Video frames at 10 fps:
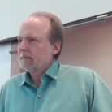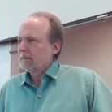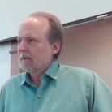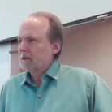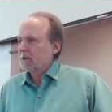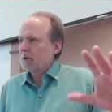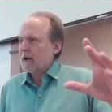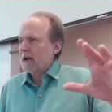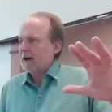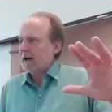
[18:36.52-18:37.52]
Let's
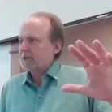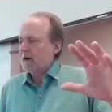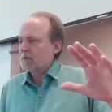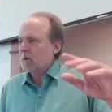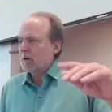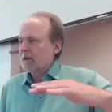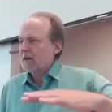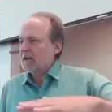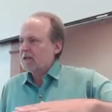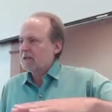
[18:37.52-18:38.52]
locate ourselves. We're the
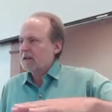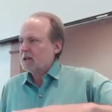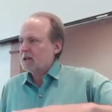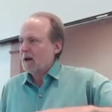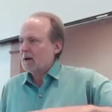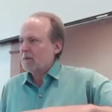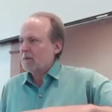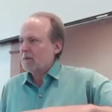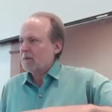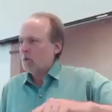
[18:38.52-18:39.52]
least at the bottom of the
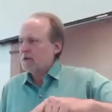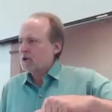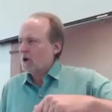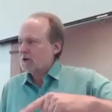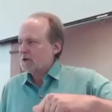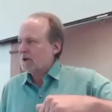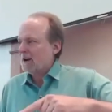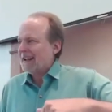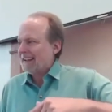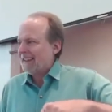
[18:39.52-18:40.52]
barrel. We're the jars of
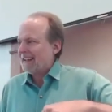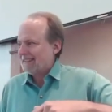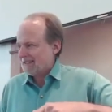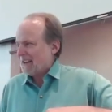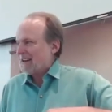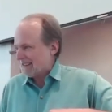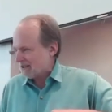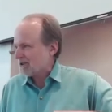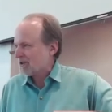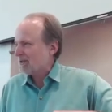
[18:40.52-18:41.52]
clay in that
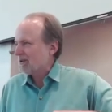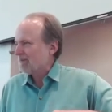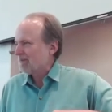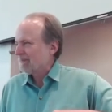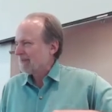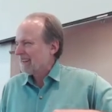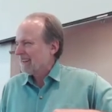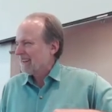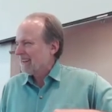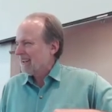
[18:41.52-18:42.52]
sentence.
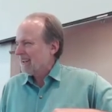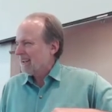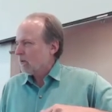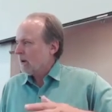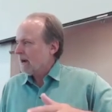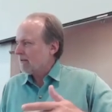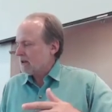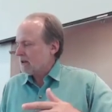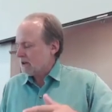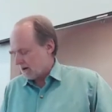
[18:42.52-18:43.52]
We have
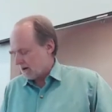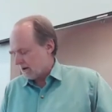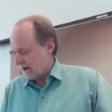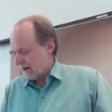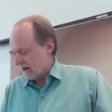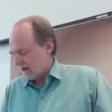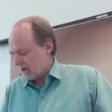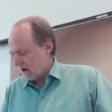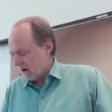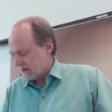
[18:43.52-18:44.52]
this treasure in
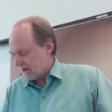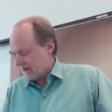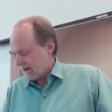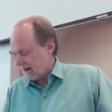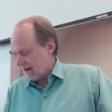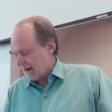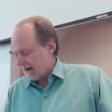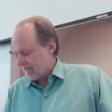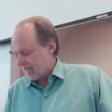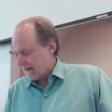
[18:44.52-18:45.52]
jars of clay.